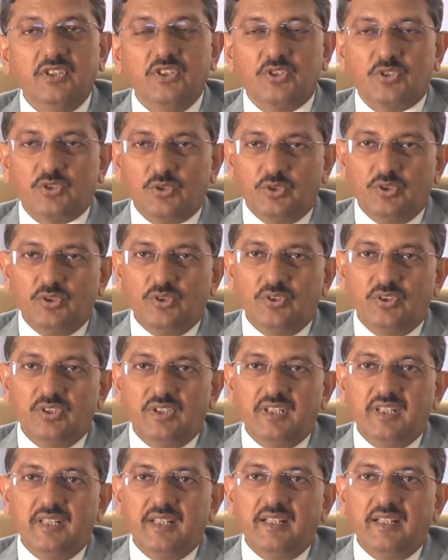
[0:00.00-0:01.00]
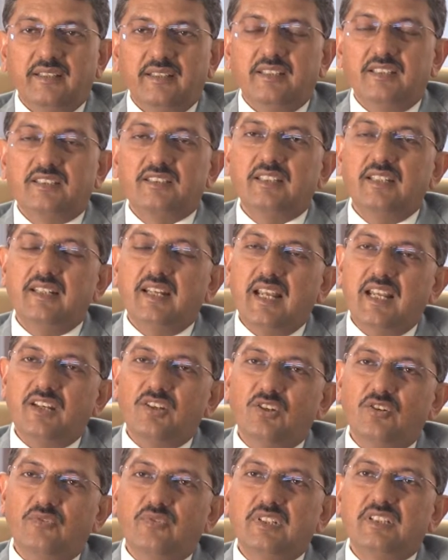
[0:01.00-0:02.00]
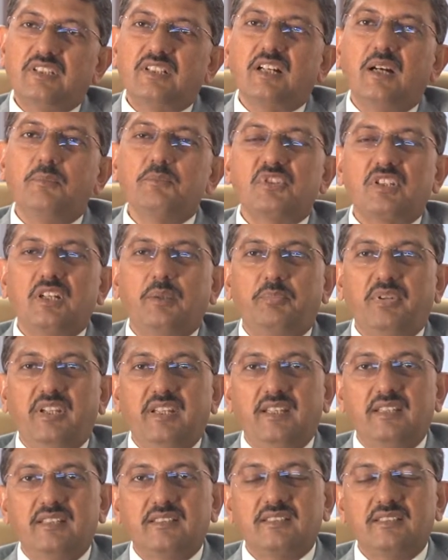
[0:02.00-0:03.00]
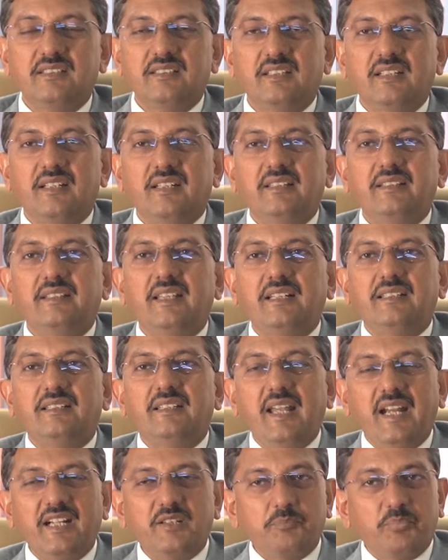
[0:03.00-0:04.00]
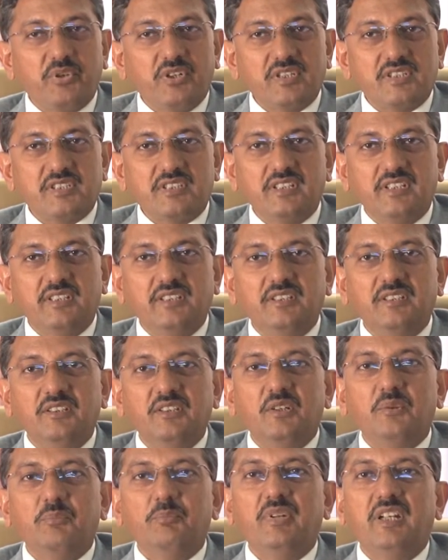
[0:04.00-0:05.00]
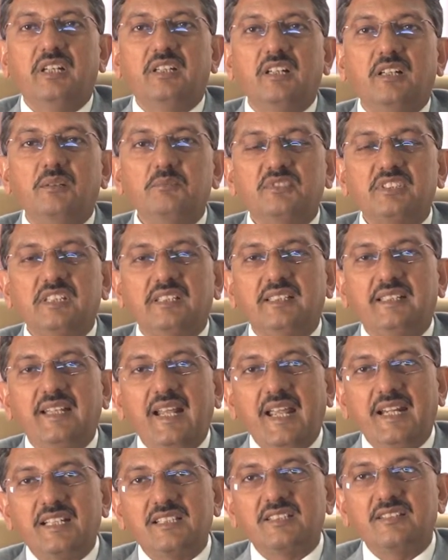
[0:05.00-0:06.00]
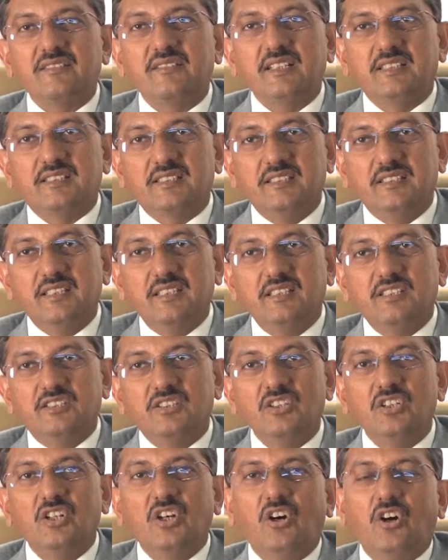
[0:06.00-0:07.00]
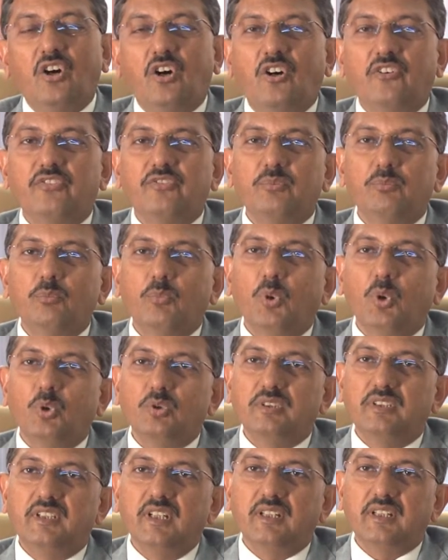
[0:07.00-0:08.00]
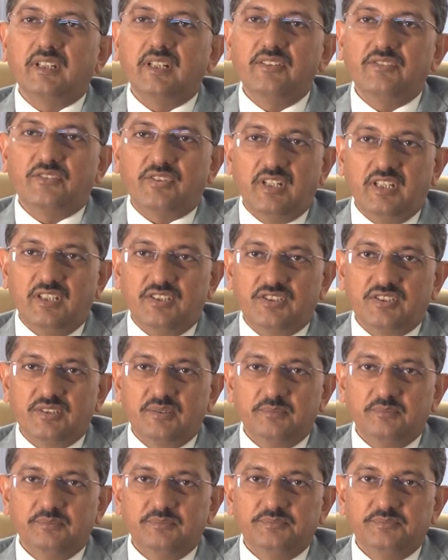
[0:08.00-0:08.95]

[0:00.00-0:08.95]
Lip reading: So, the scenario which comes up is that that person becomes a tax resident of both the countries.